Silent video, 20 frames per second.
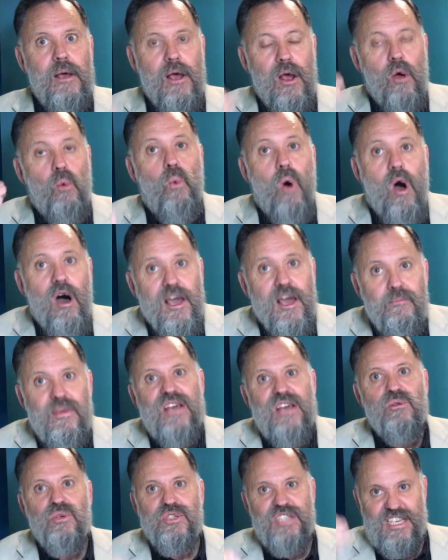Why?
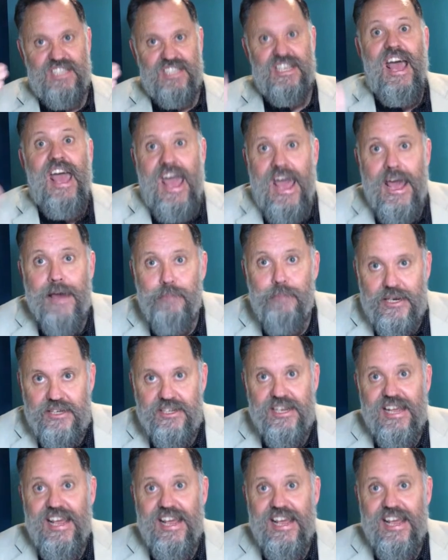Because it's a habit.